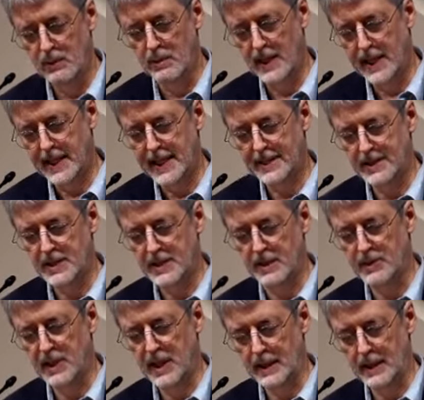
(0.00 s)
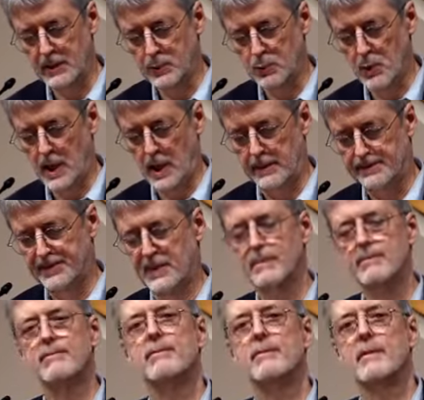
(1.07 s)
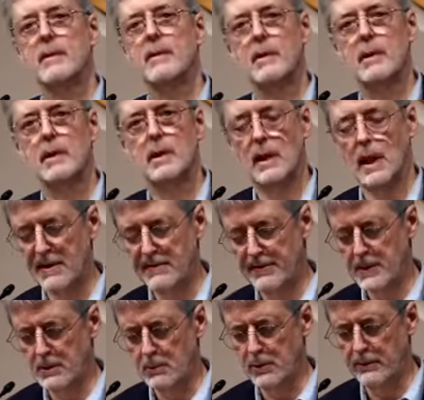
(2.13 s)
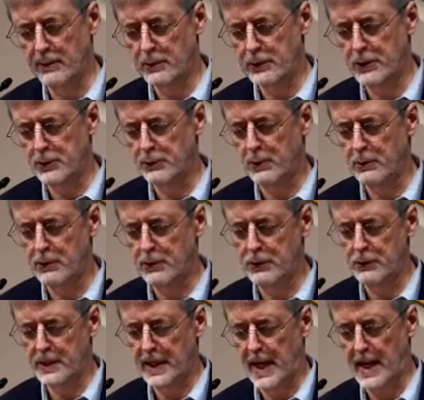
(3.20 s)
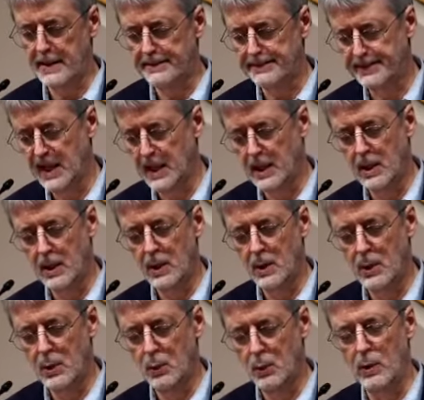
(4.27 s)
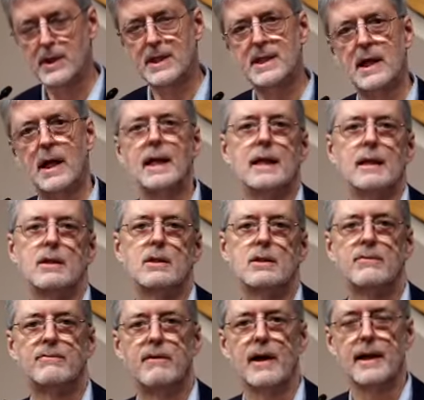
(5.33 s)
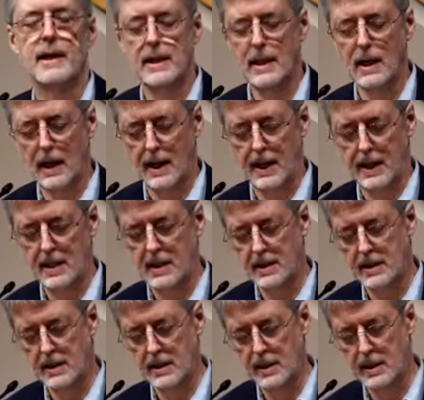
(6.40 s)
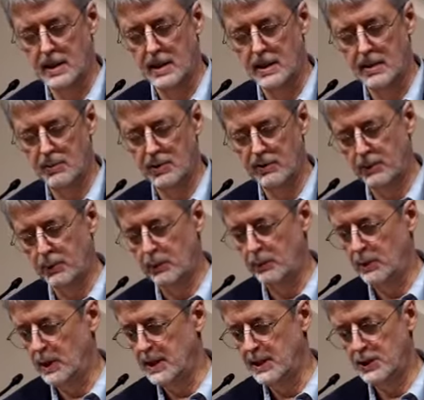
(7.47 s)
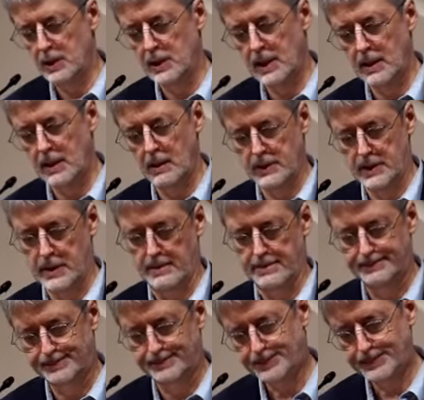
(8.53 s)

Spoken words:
Well, mine has a subtitle as well. Life, the Universe, and Schrodinger's Cat. Will science find God before religion kills him?